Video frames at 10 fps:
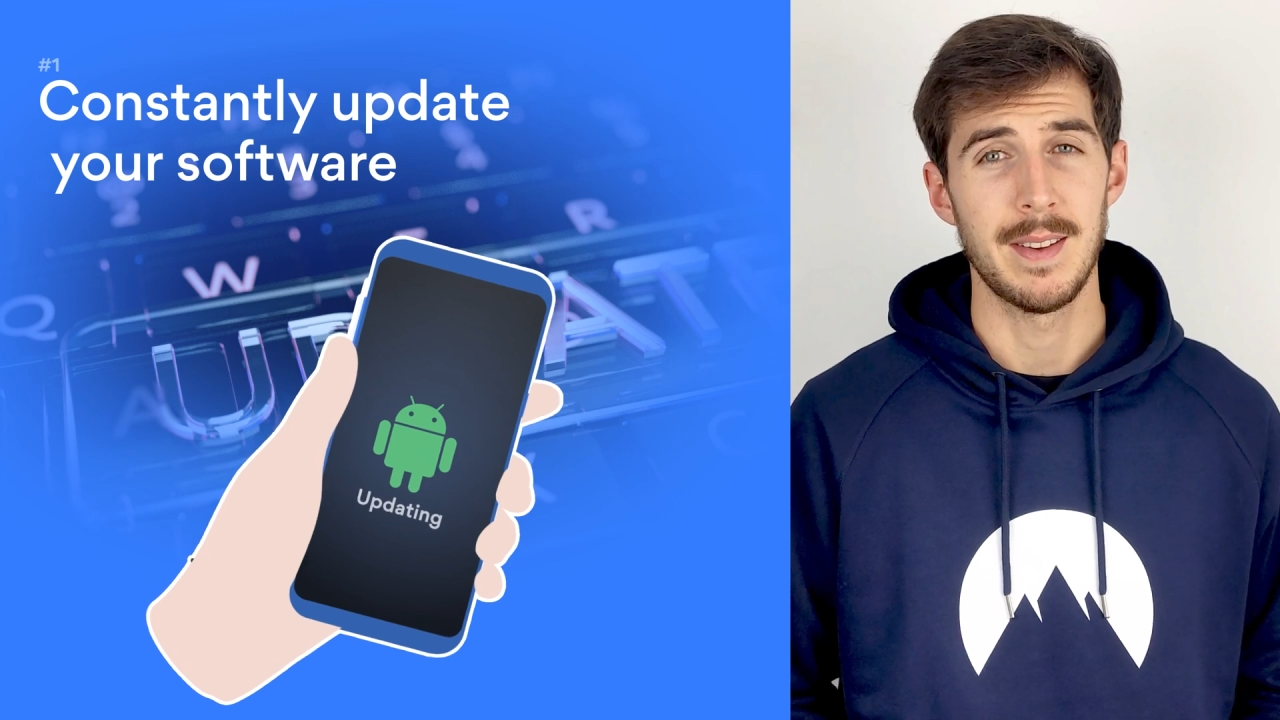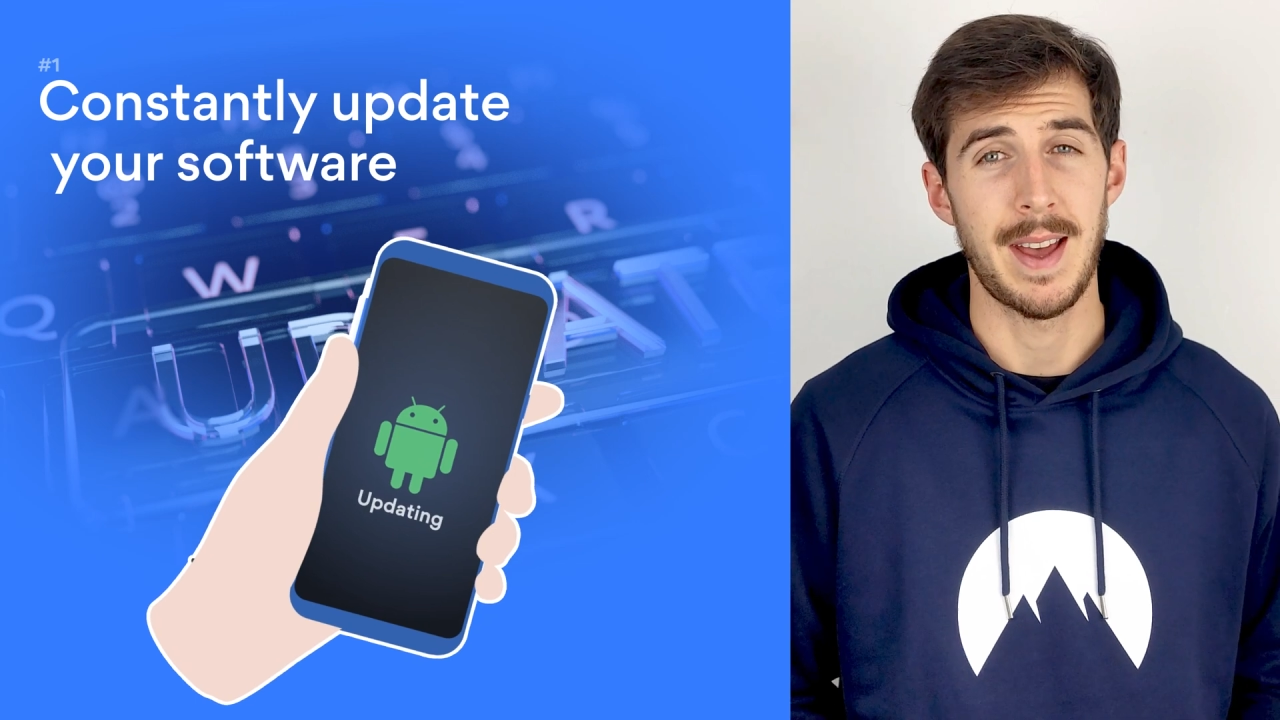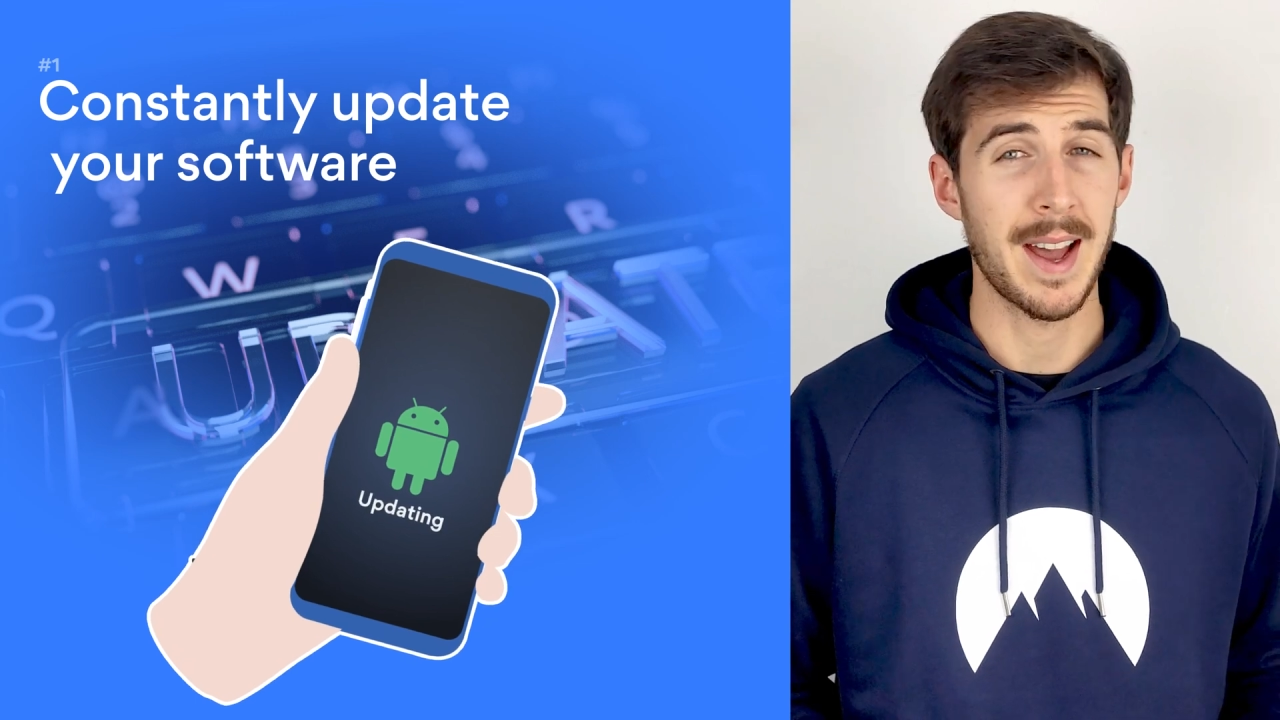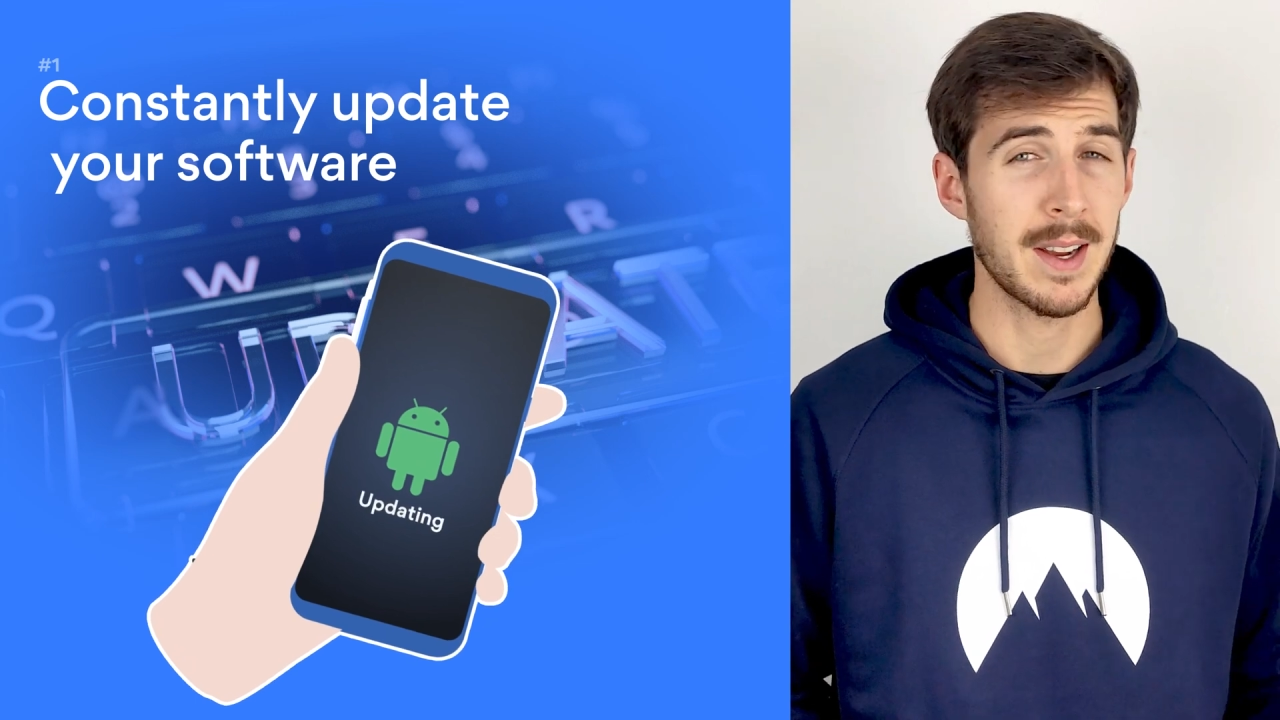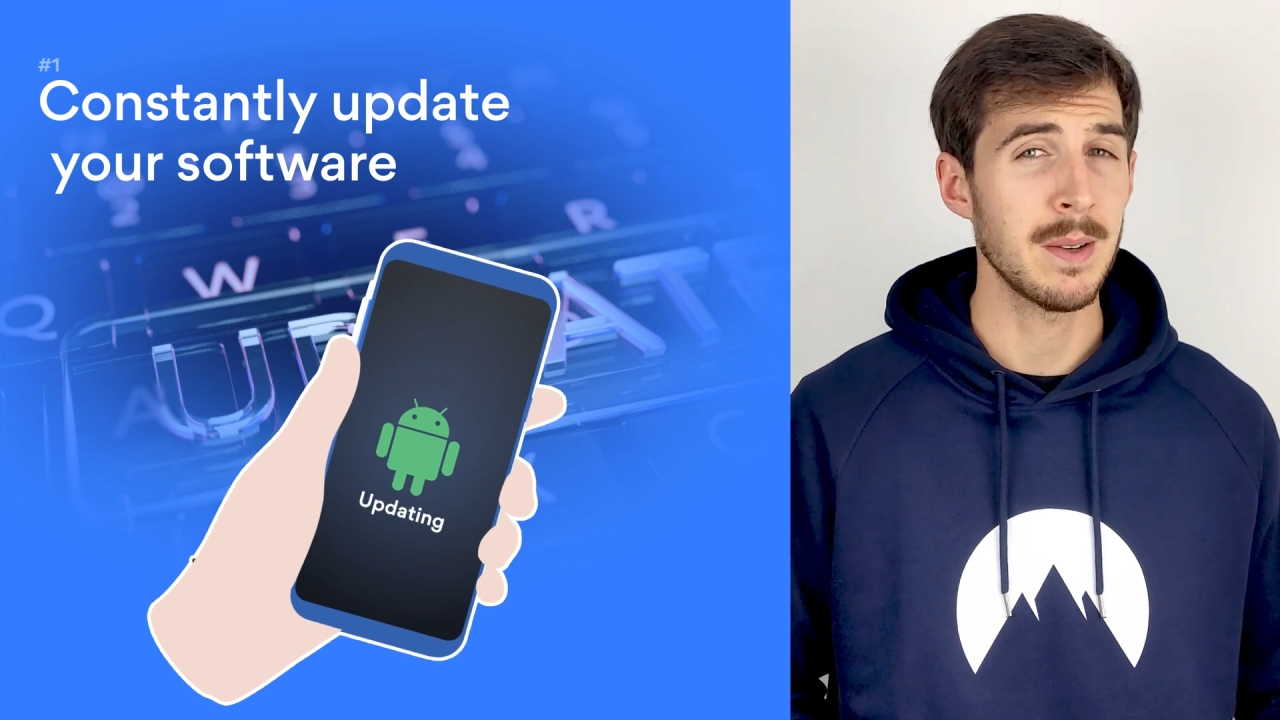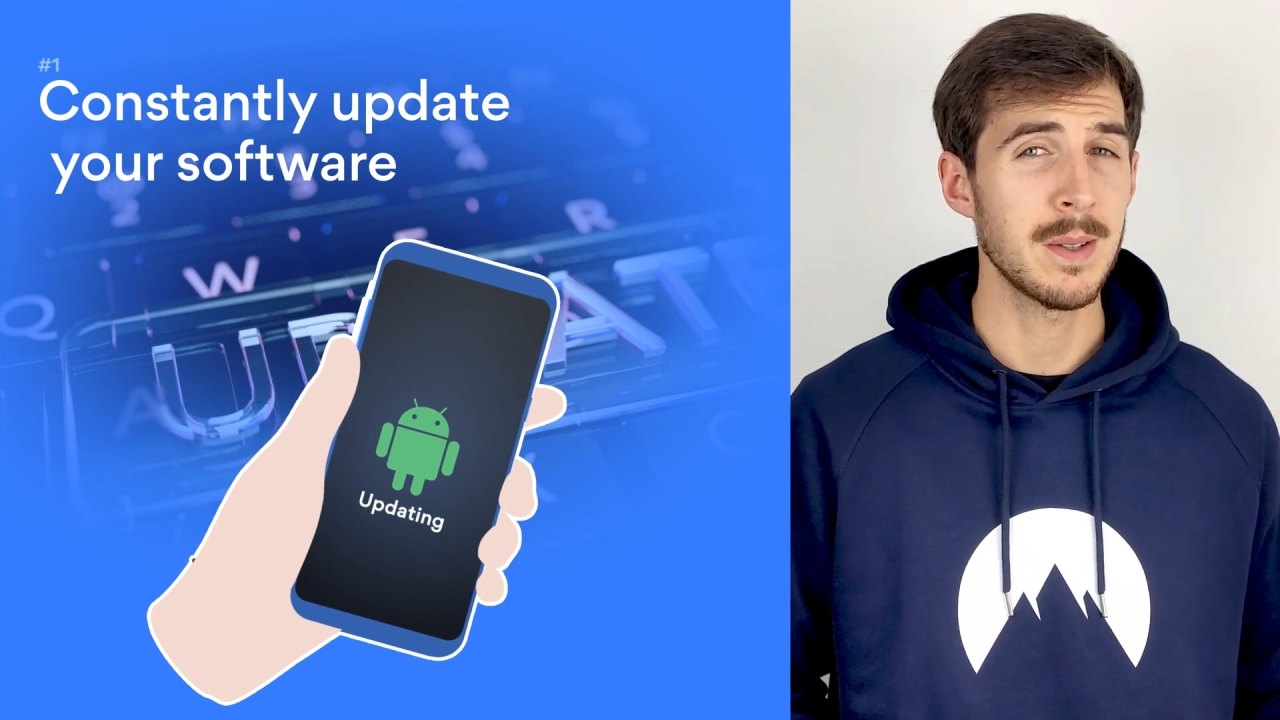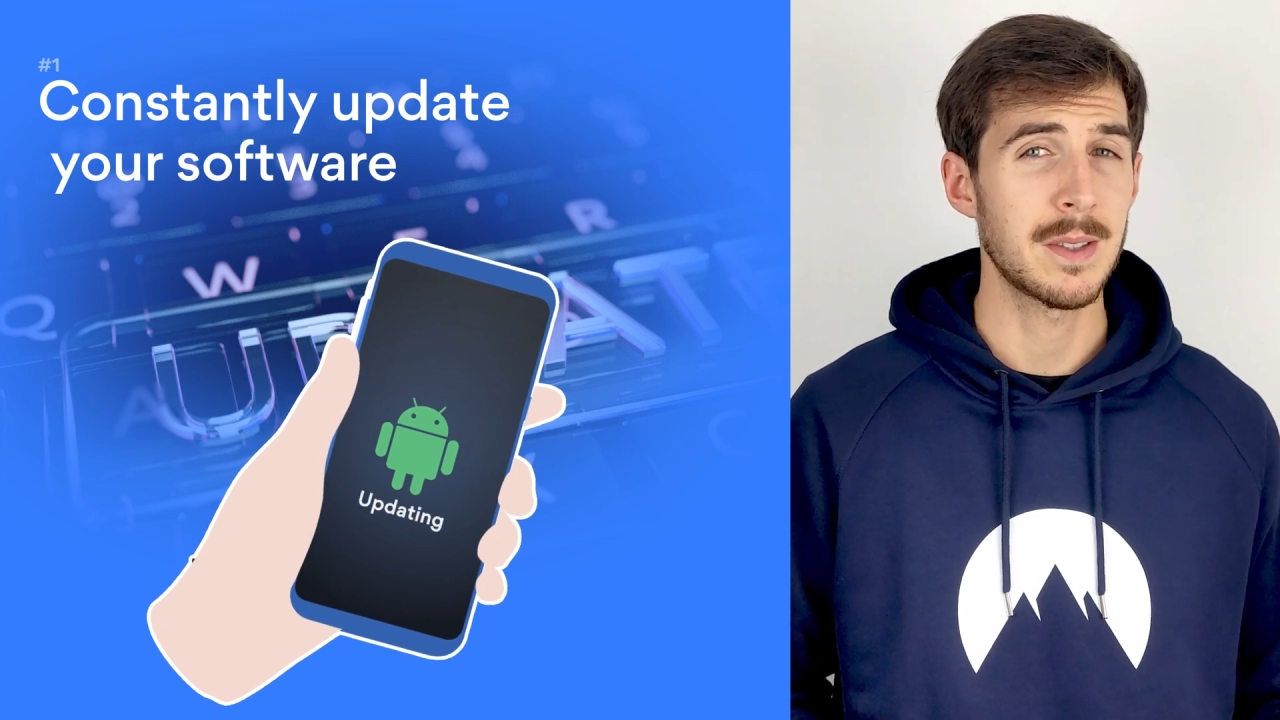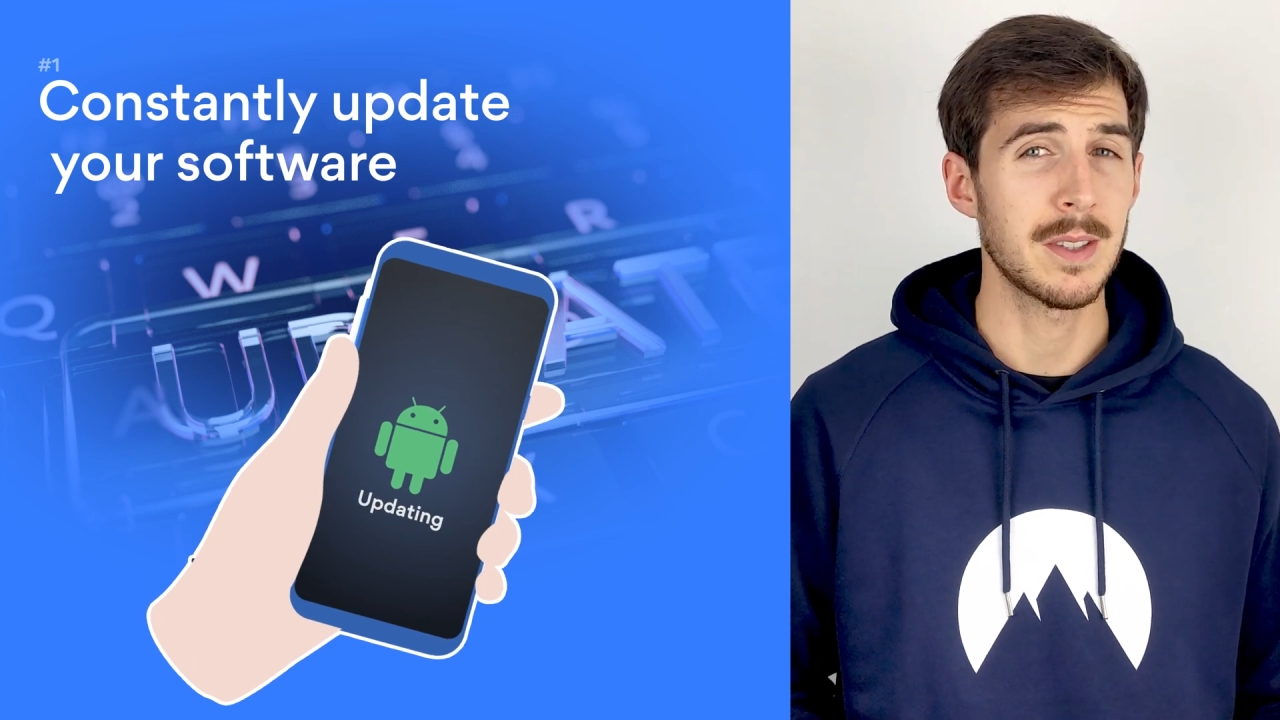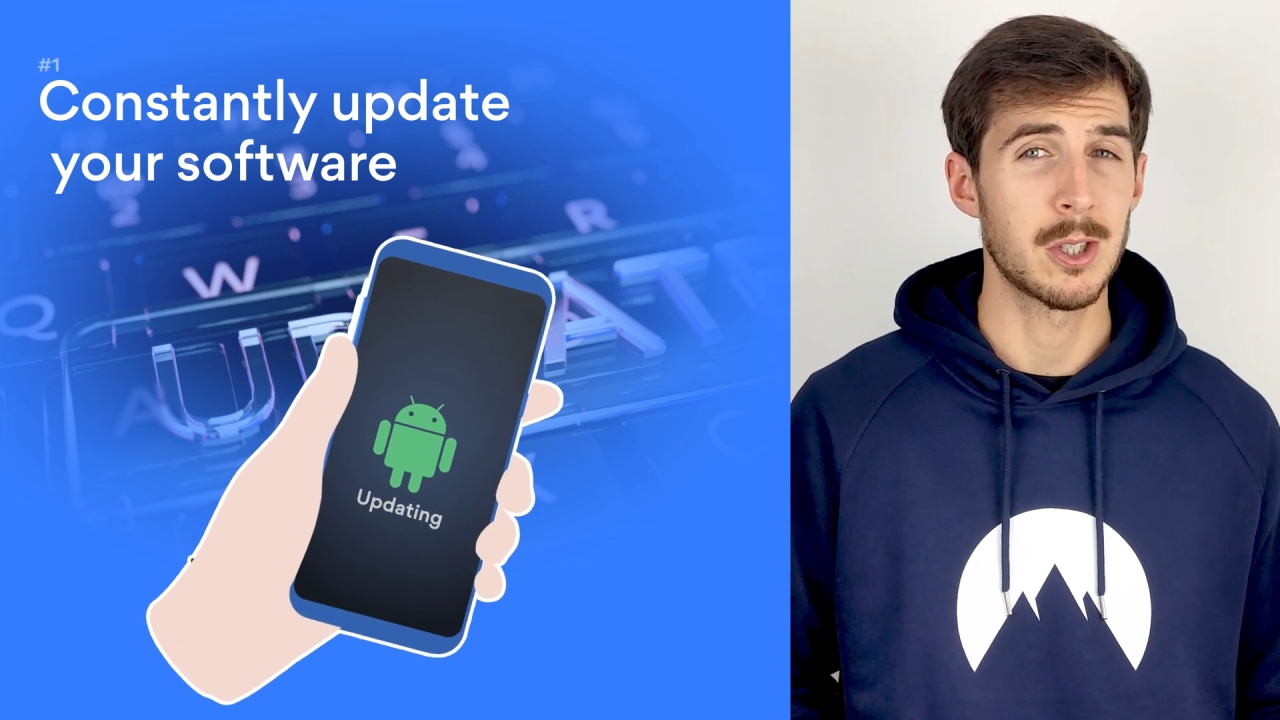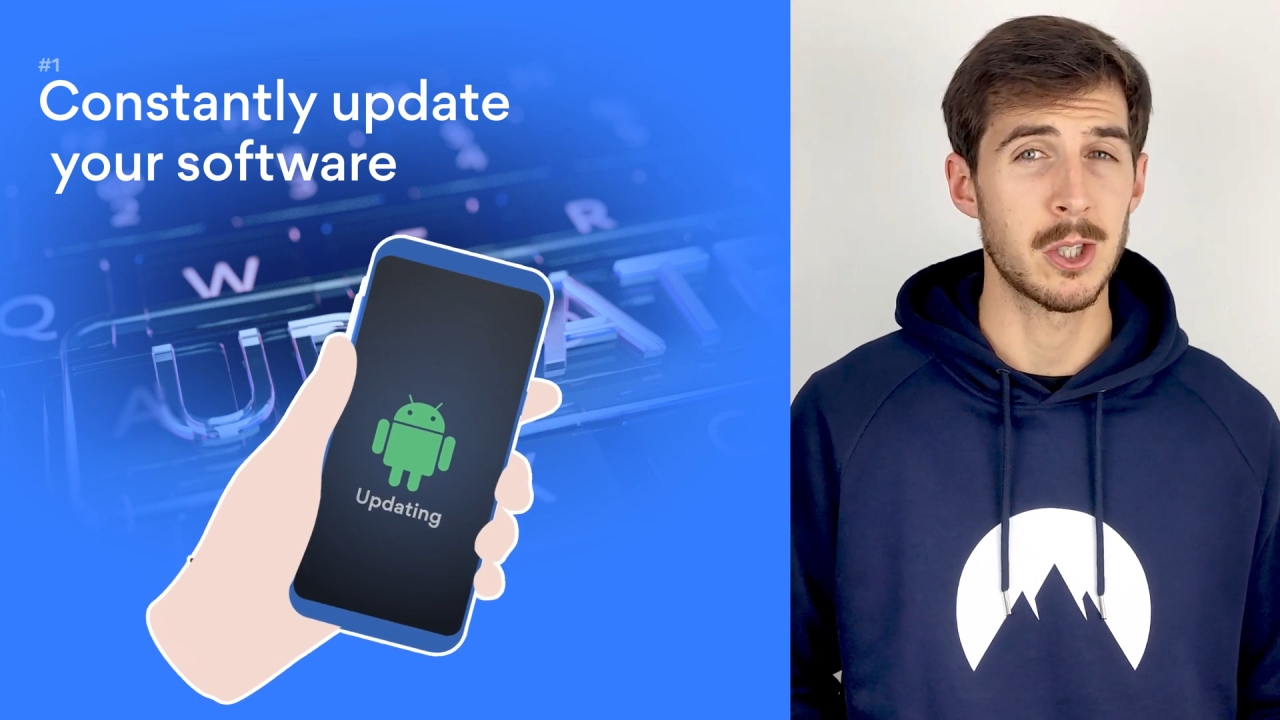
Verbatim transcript: Hackers